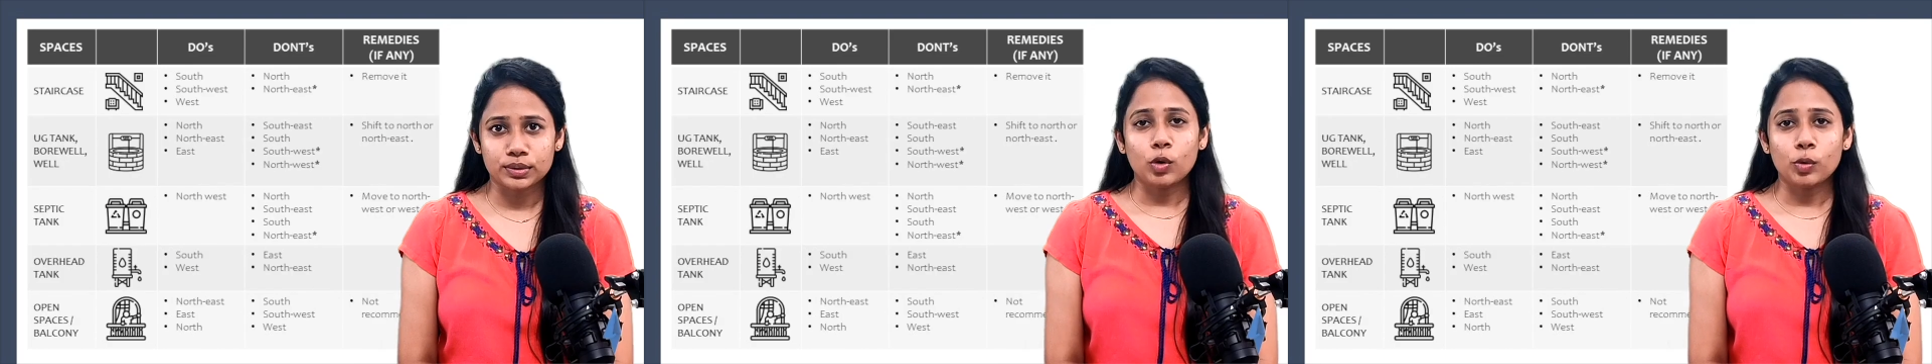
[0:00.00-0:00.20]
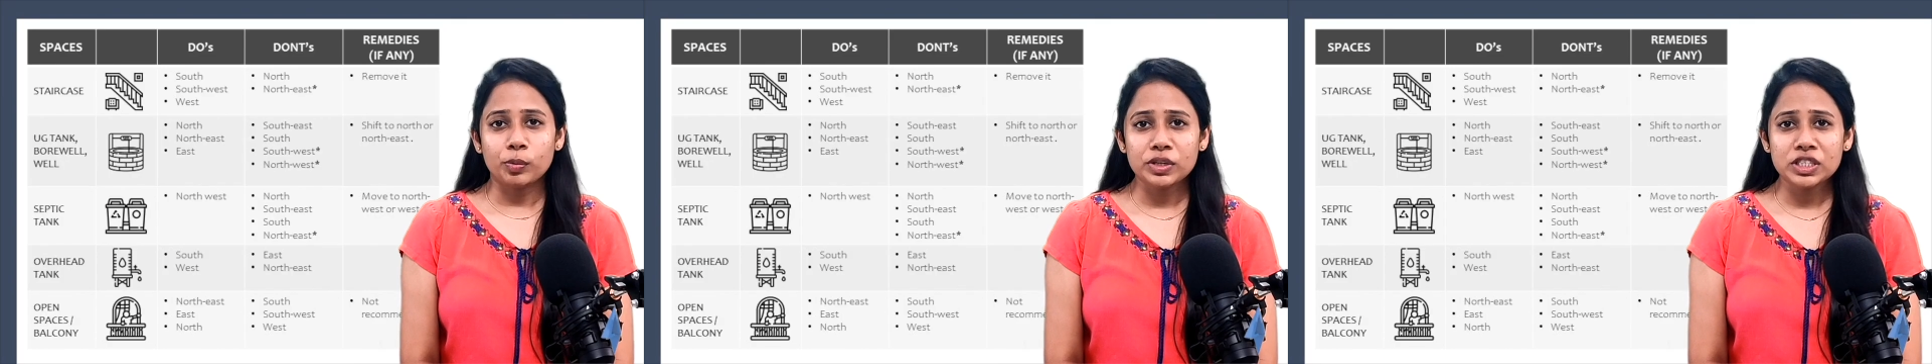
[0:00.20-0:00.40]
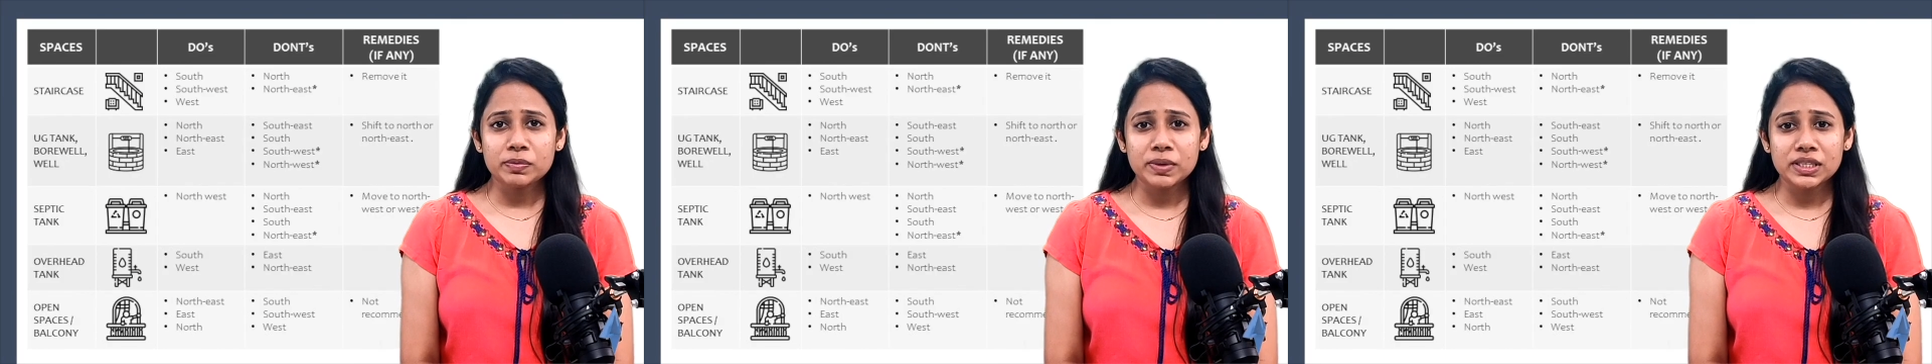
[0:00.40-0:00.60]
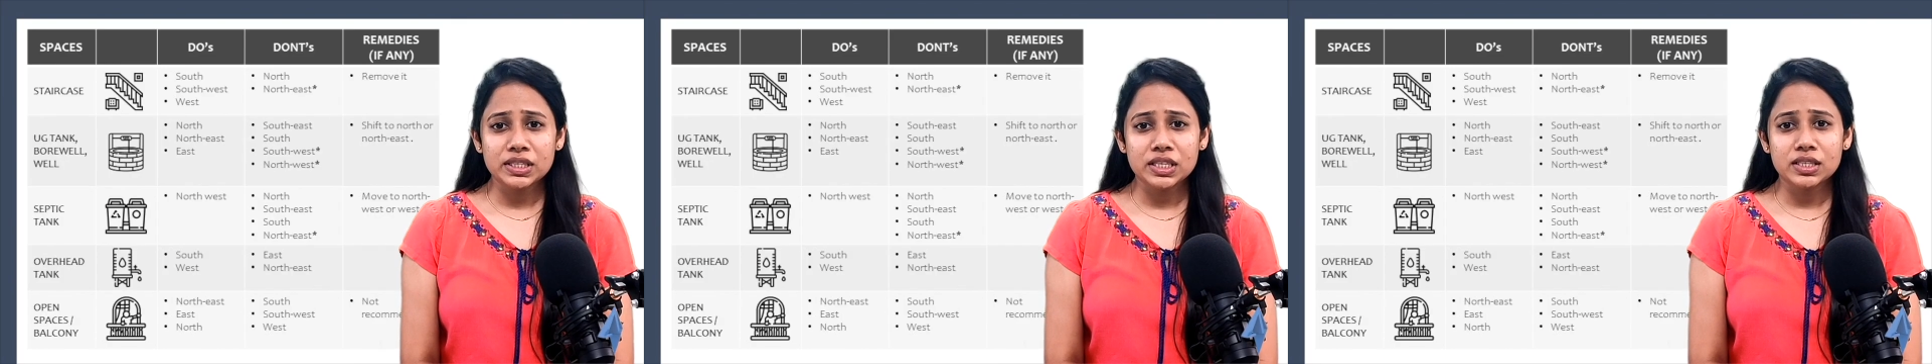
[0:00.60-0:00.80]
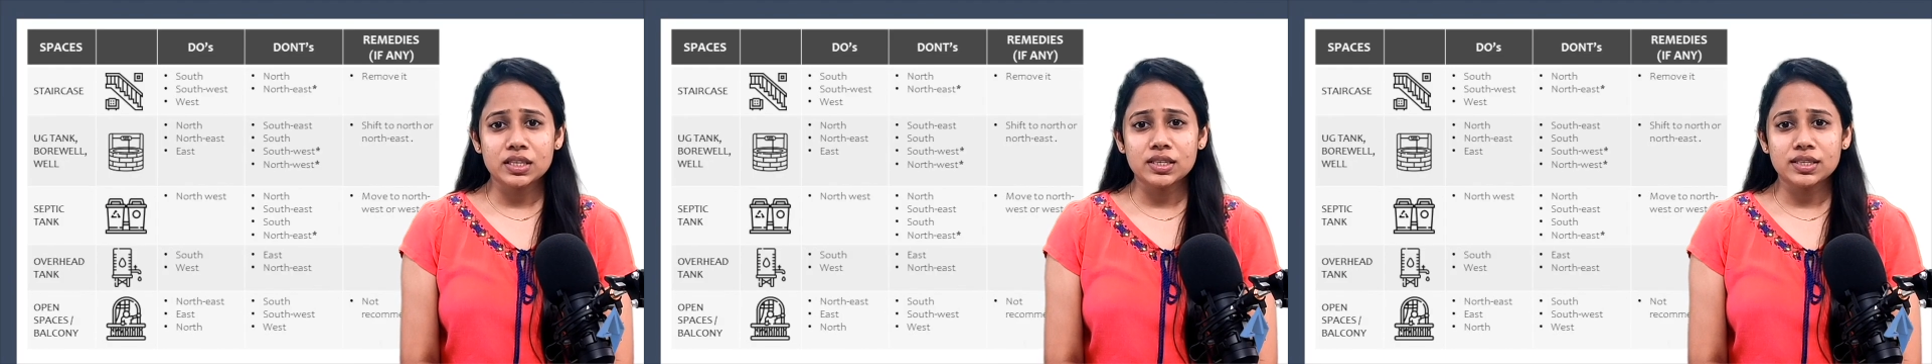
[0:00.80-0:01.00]
Open
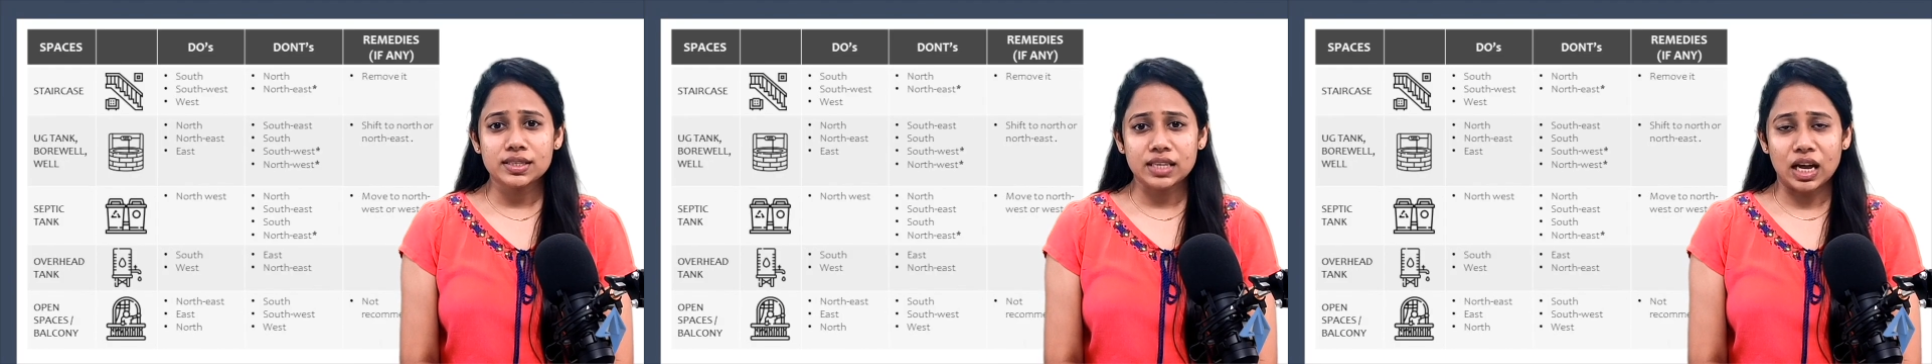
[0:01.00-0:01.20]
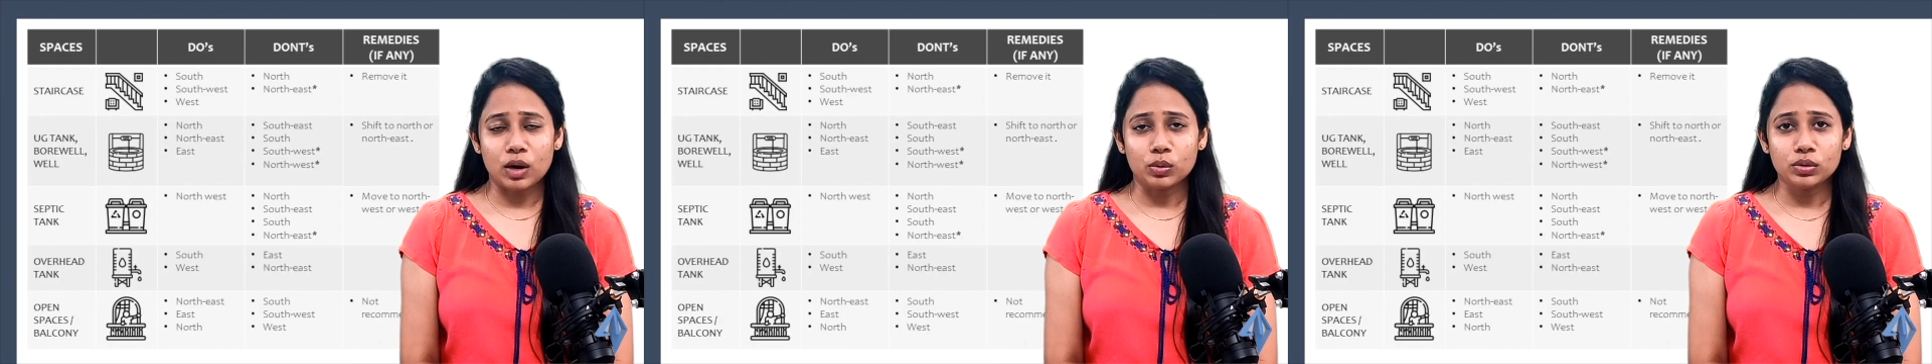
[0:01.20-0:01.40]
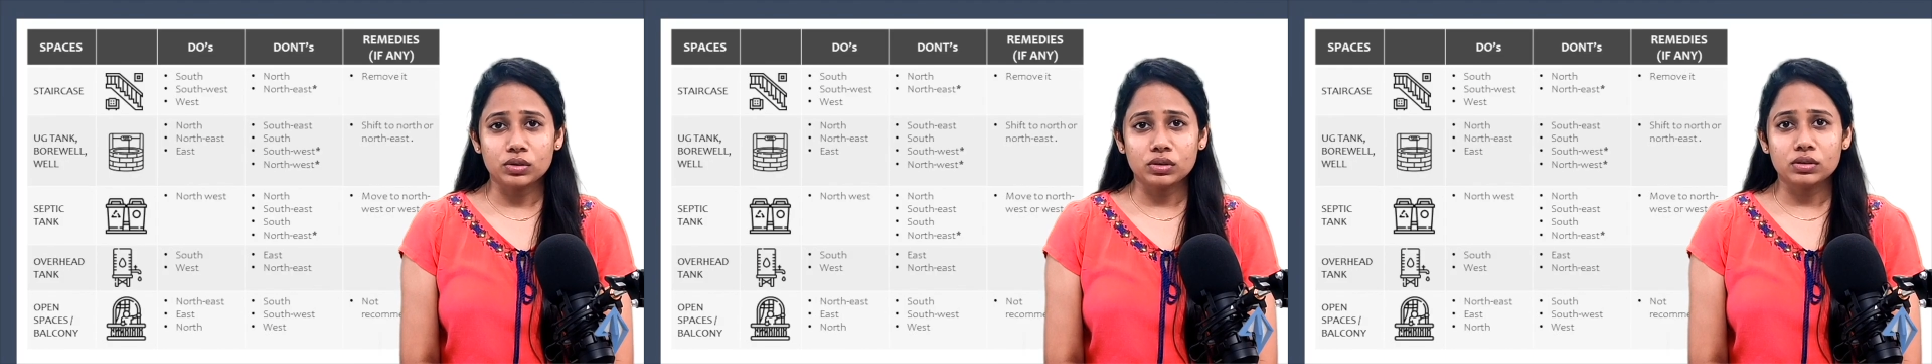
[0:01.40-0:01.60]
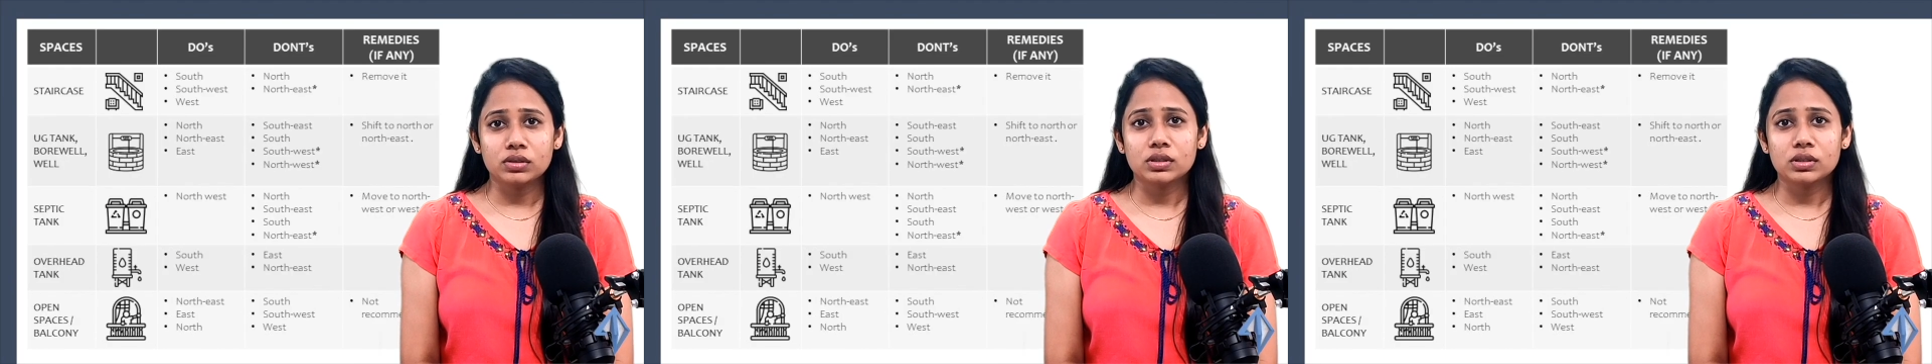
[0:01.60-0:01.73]
spaces in south,